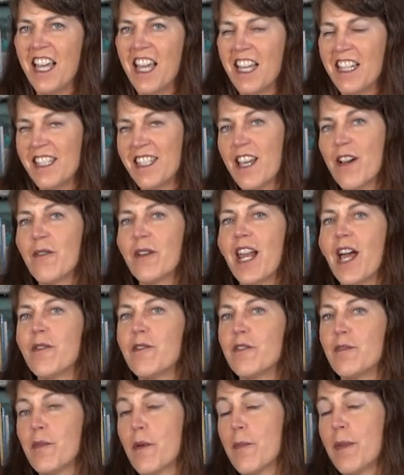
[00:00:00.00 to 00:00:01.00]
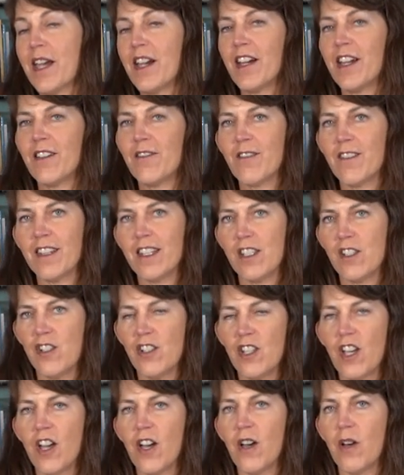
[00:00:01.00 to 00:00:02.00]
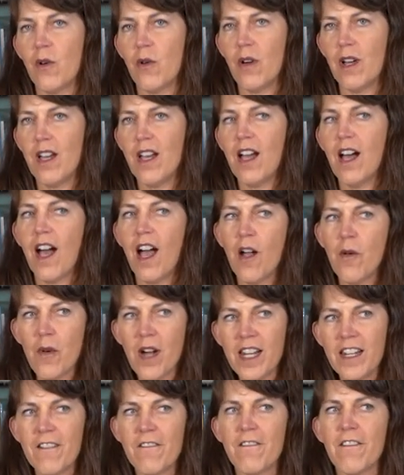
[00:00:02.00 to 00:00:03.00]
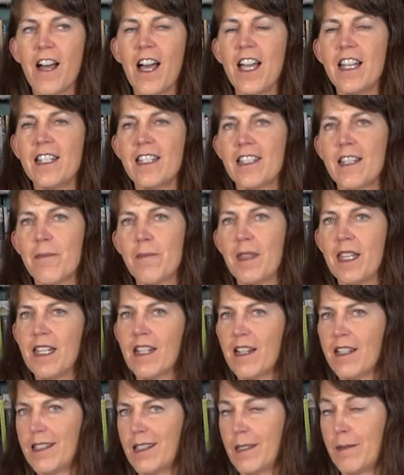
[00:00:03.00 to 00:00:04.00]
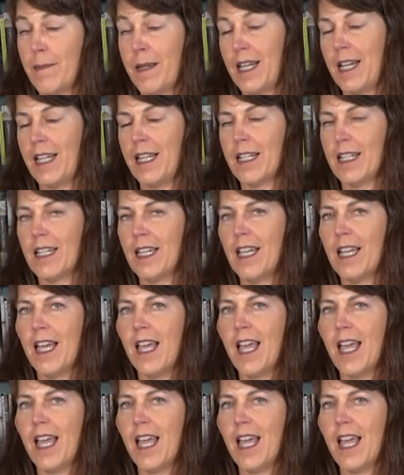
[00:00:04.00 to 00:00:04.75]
And so when I was preparing for this show, I wanted to find something on spinning.